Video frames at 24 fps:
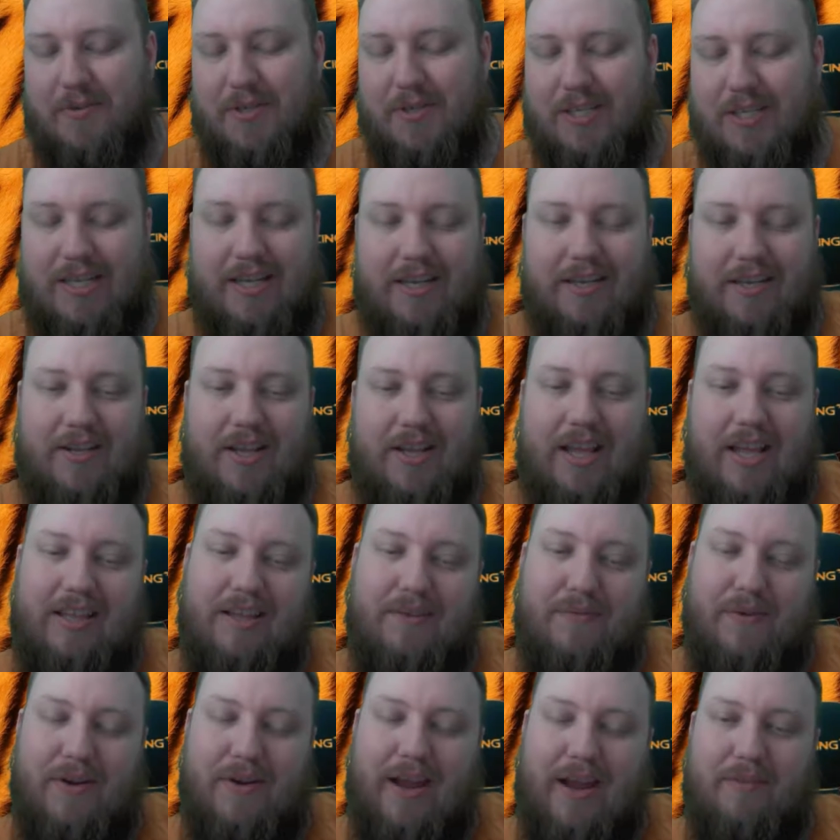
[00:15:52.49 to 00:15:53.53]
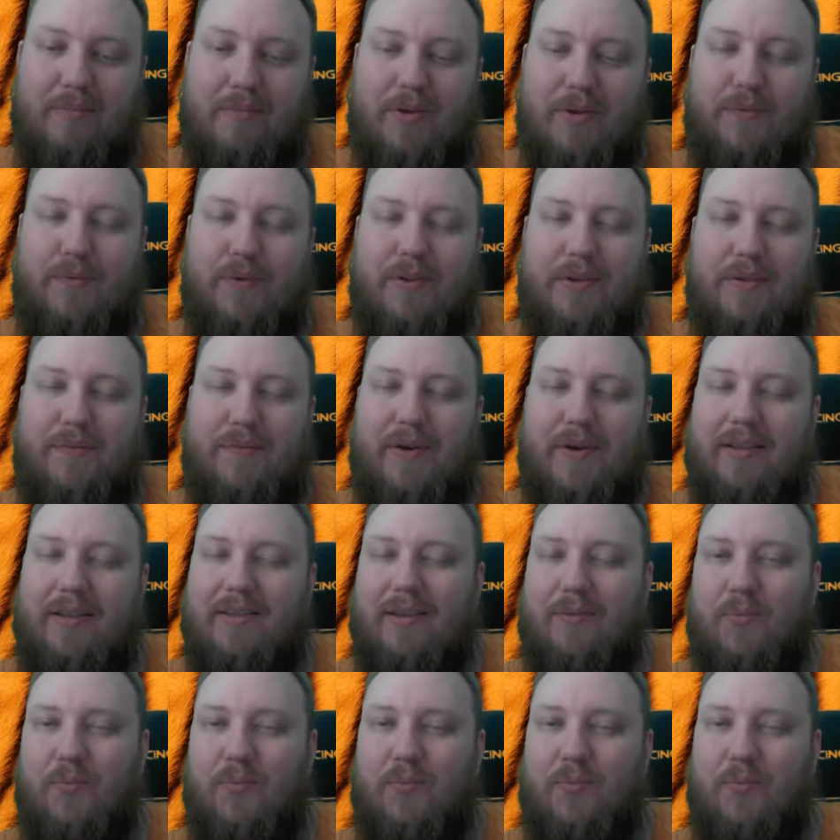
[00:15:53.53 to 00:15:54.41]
Because if it hadn't been for the fact